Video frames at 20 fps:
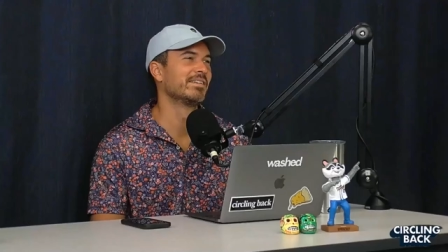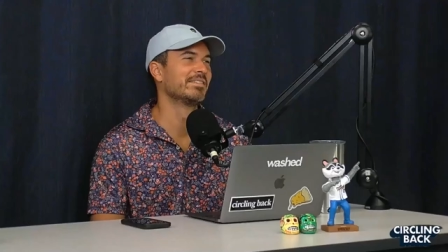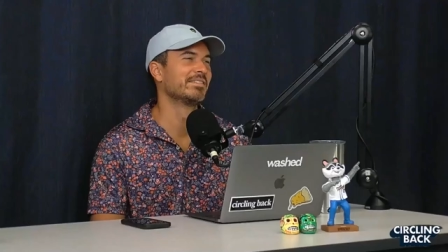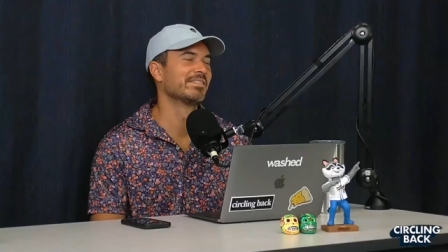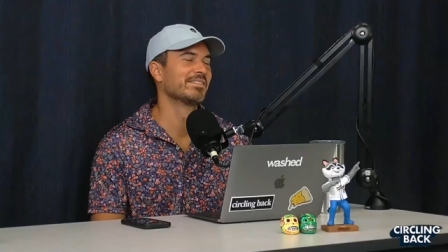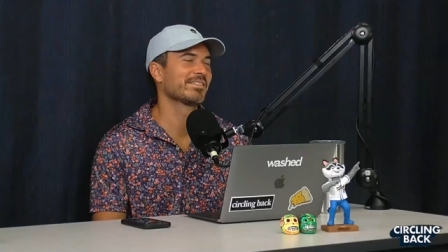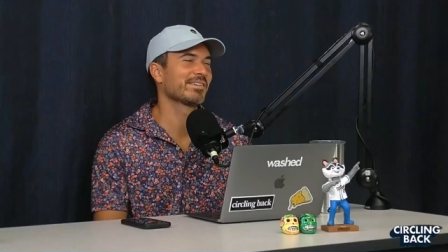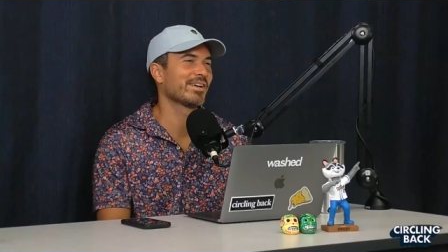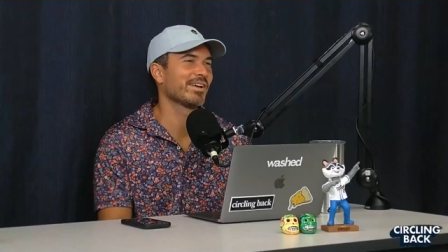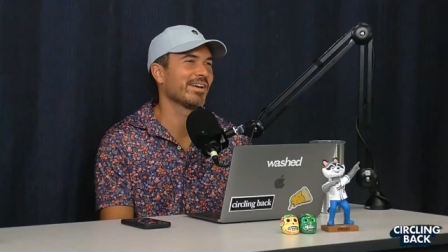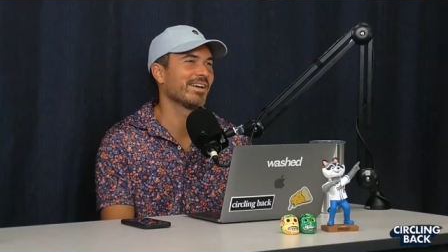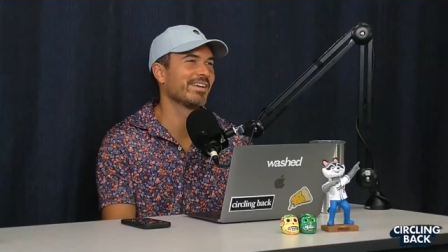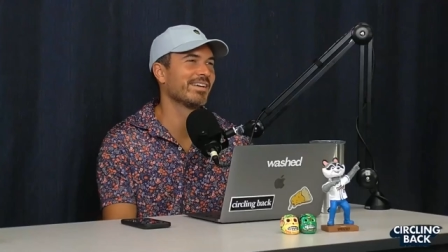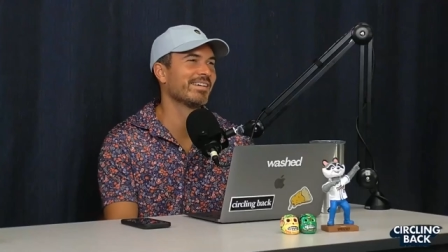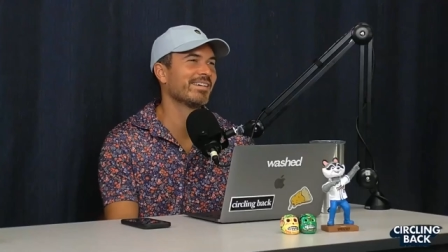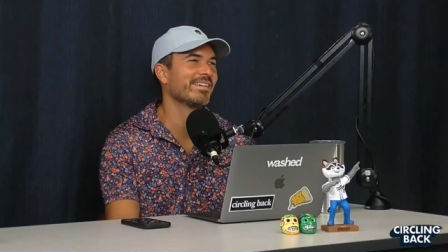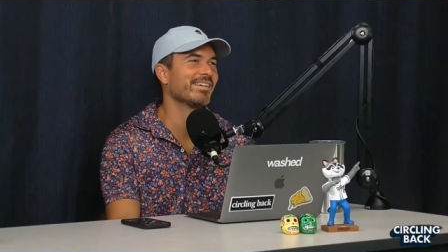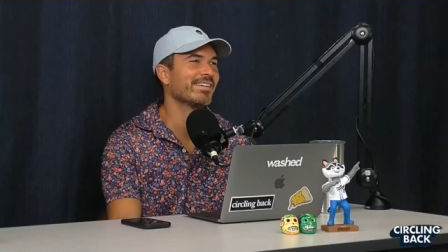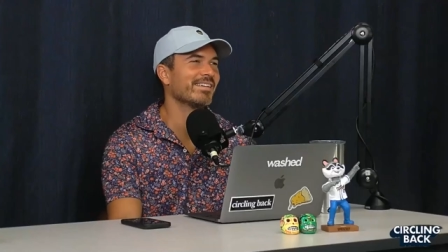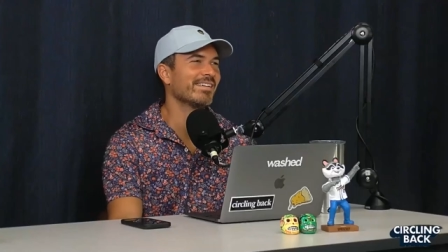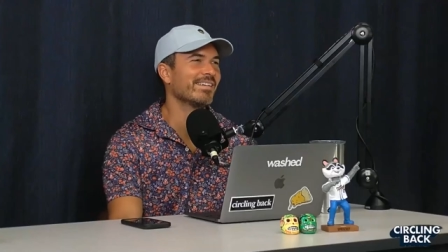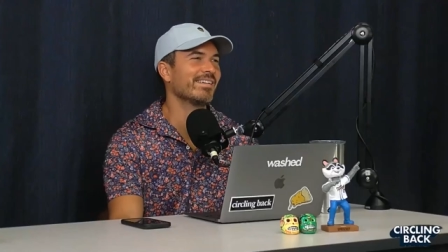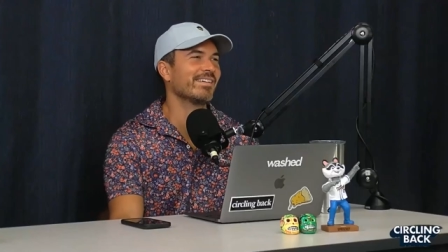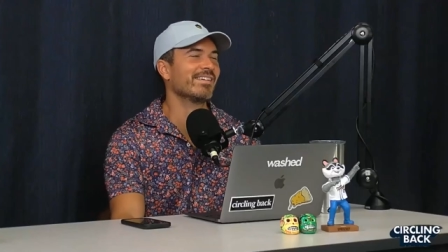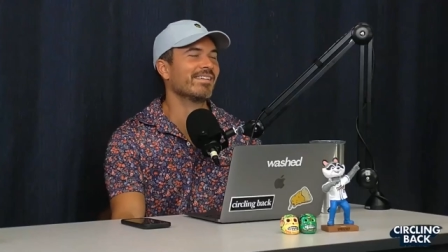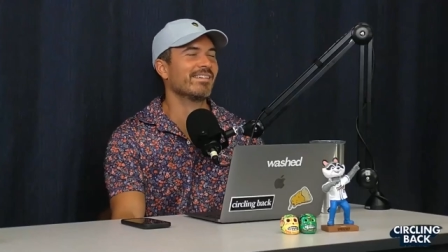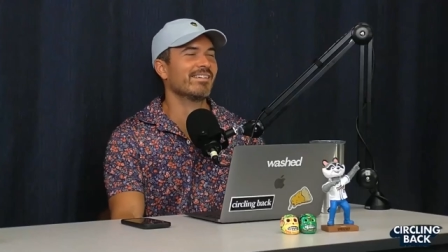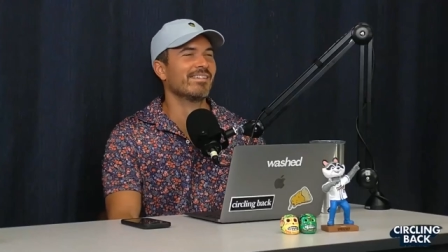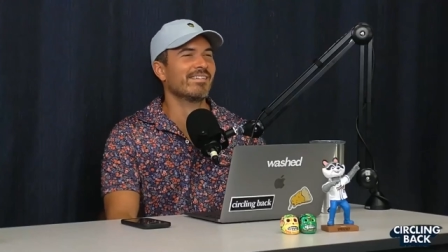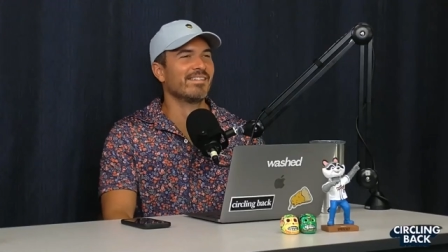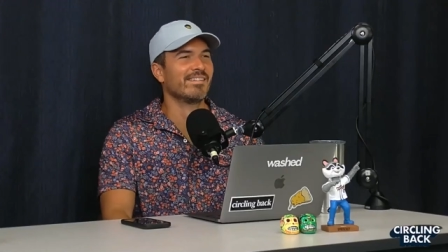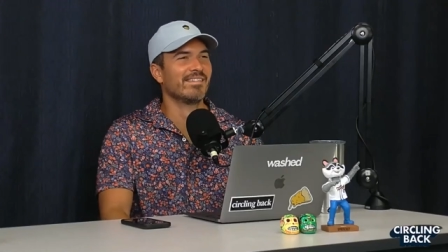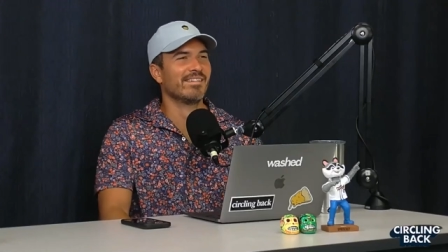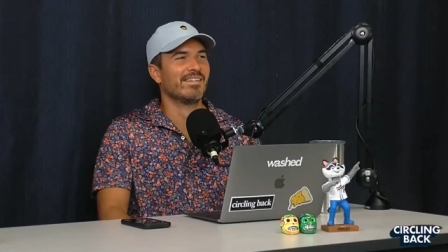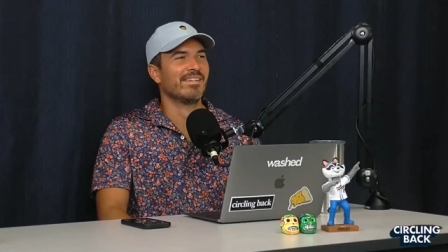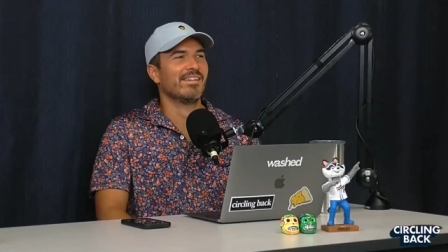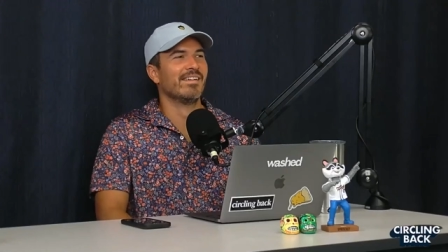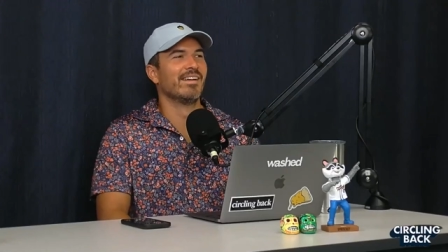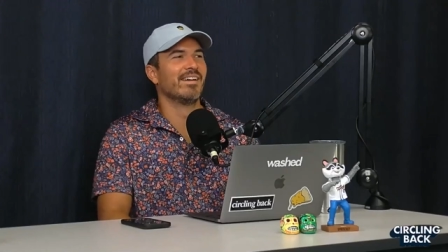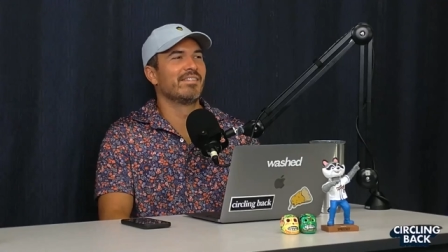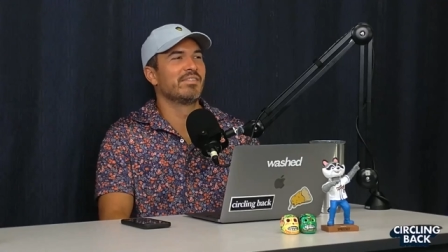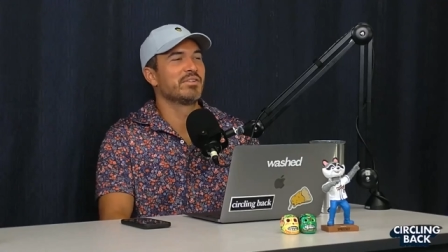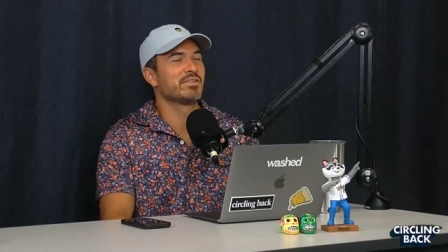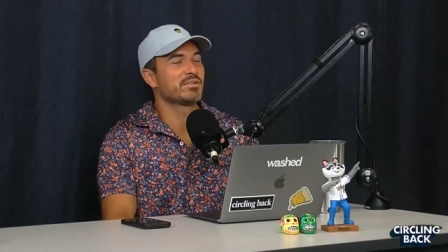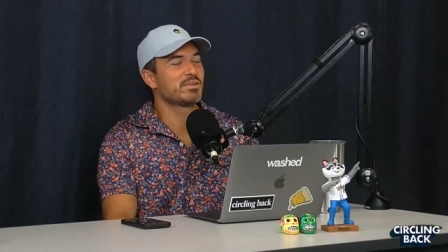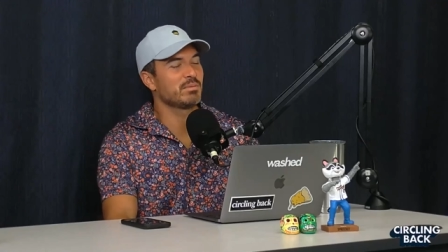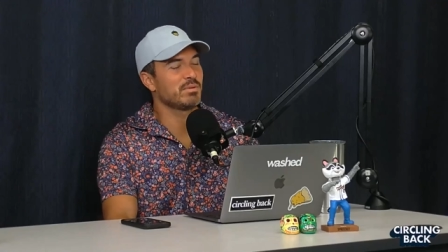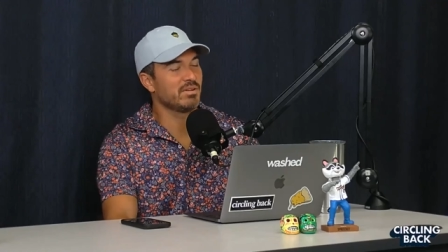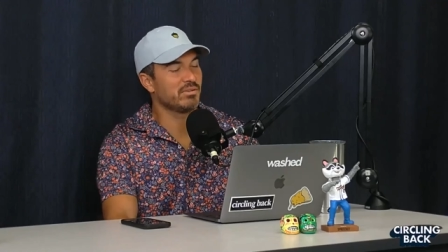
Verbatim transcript: Okay. Uh, this will be a